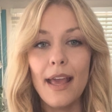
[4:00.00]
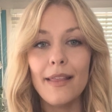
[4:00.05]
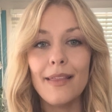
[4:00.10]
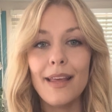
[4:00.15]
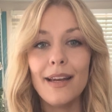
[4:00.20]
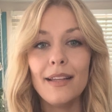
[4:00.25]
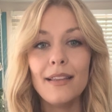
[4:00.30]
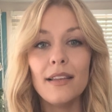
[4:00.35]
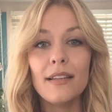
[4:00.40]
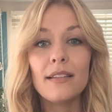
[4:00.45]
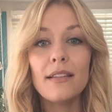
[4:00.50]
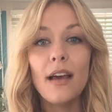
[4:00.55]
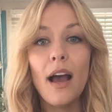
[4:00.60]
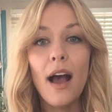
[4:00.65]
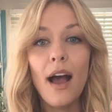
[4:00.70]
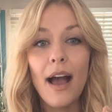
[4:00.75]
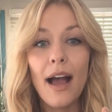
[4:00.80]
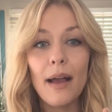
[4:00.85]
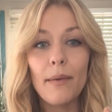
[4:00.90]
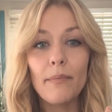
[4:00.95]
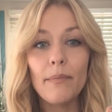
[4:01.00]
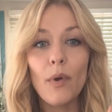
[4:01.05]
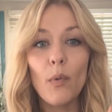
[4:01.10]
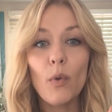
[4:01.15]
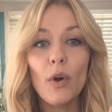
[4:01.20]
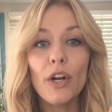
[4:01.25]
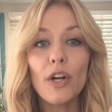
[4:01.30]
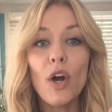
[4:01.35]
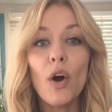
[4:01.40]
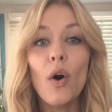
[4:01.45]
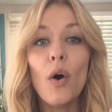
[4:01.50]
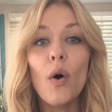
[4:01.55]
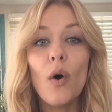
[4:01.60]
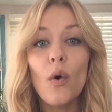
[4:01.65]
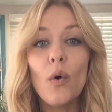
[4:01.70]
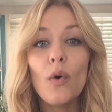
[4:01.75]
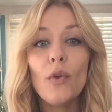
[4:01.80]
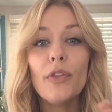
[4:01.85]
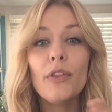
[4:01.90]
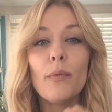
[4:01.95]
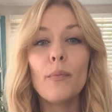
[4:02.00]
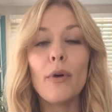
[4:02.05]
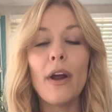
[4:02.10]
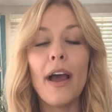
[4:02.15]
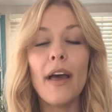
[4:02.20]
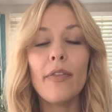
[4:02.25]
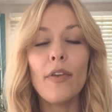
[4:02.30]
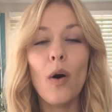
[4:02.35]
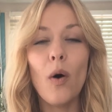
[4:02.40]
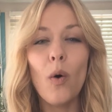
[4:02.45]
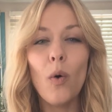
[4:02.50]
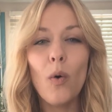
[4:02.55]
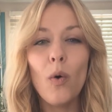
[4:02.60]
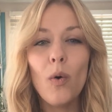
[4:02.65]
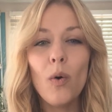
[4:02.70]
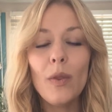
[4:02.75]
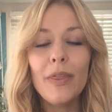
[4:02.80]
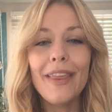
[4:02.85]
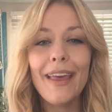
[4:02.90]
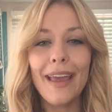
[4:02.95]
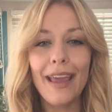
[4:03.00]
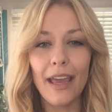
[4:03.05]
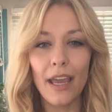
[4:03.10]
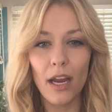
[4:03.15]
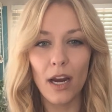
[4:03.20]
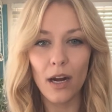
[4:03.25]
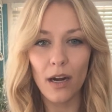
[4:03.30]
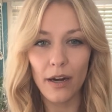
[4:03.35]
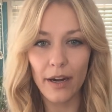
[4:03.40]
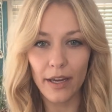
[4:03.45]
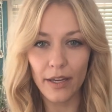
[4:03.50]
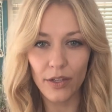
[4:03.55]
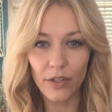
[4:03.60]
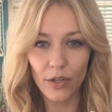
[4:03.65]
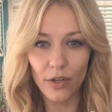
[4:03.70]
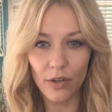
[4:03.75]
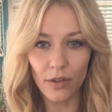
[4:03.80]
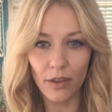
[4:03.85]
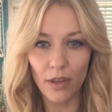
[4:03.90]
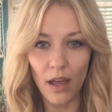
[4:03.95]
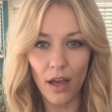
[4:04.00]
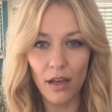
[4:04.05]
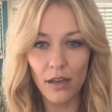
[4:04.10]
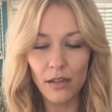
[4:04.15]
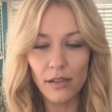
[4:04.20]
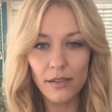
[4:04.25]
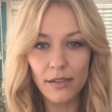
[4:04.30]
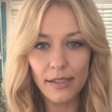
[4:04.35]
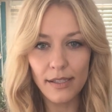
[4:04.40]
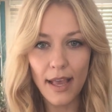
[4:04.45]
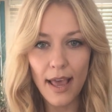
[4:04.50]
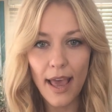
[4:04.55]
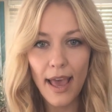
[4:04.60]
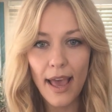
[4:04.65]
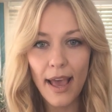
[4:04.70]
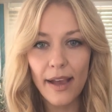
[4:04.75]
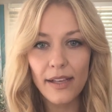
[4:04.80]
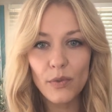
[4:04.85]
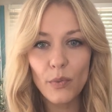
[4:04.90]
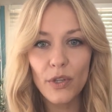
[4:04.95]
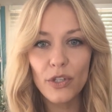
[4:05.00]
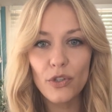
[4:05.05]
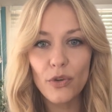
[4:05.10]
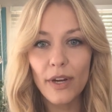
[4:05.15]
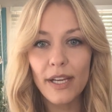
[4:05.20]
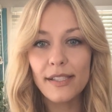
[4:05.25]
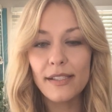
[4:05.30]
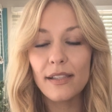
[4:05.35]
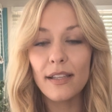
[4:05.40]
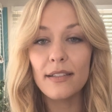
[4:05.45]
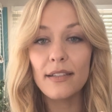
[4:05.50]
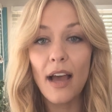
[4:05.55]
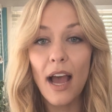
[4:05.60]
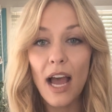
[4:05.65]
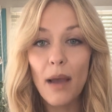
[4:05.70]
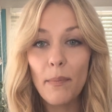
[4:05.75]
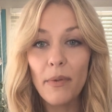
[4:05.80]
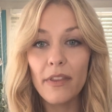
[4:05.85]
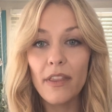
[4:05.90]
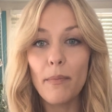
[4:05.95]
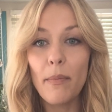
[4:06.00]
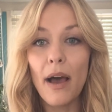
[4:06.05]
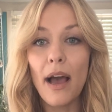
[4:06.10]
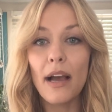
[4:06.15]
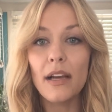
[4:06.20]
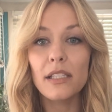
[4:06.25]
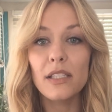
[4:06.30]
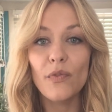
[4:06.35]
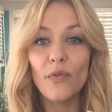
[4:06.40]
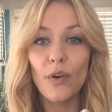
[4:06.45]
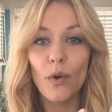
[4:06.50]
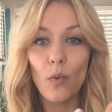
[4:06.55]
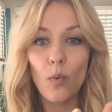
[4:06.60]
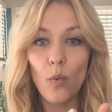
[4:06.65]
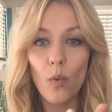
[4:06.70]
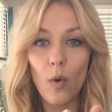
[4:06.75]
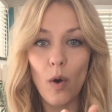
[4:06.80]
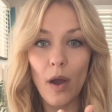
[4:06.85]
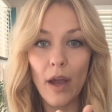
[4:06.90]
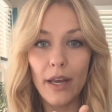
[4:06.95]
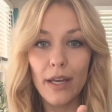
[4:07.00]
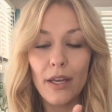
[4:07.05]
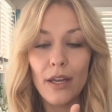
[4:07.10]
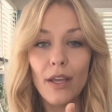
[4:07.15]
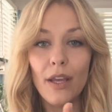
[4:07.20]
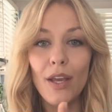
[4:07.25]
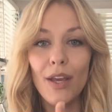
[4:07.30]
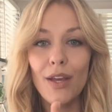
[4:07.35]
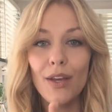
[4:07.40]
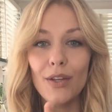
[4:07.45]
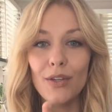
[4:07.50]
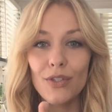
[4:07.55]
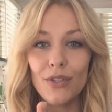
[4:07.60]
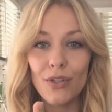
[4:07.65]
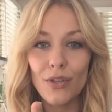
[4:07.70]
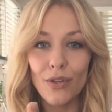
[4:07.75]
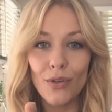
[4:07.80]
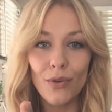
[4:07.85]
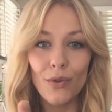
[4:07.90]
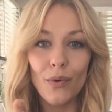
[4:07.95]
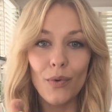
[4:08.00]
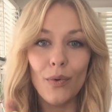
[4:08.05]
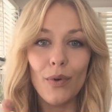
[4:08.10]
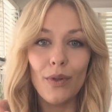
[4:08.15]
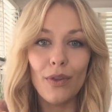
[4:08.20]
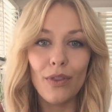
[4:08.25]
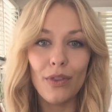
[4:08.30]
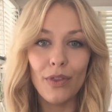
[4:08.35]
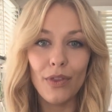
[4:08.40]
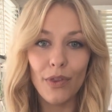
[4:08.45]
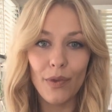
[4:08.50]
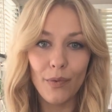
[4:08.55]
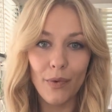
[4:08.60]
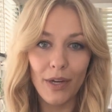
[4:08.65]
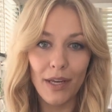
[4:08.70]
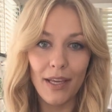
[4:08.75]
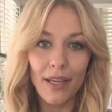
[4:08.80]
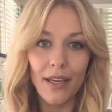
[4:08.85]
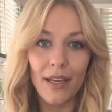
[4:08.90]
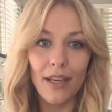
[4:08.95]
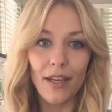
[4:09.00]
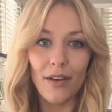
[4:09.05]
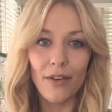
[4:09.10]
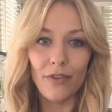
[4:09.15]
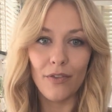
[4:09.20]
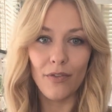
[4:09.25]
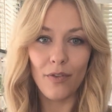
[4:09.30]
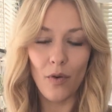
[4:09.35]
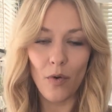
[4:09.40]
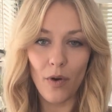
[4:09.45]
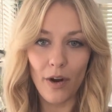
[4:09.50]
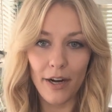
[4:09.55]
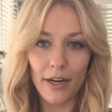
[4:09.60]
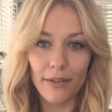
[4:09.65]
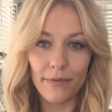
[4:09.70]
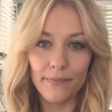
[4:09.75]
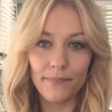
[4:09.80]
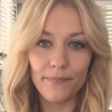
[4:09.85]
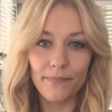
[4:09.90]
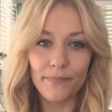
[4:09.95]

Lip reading: Then at the top, we're going to hold the breath, hold the air in your lungs as we trace the top of the box for 1, 2, 3, 4.